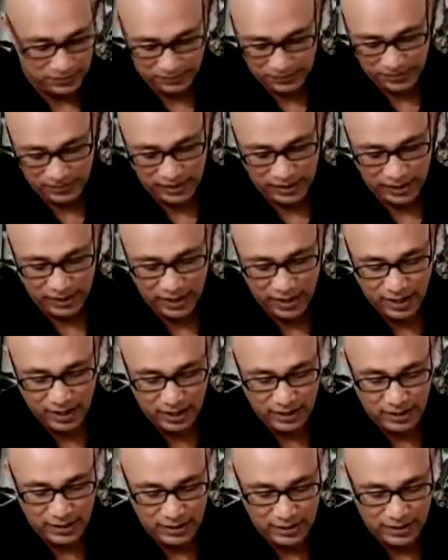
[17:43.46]

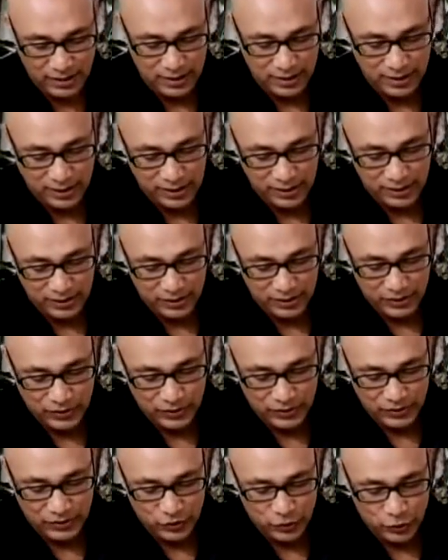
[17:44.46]
Sankara
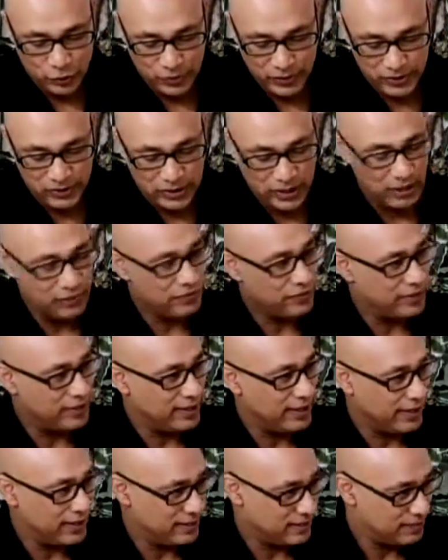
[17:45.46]
was to be
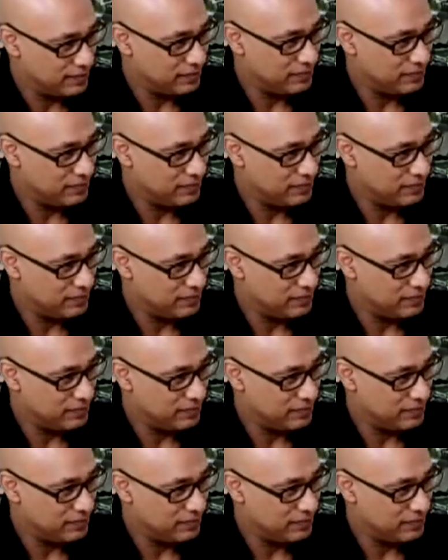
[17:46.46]
self-reliant.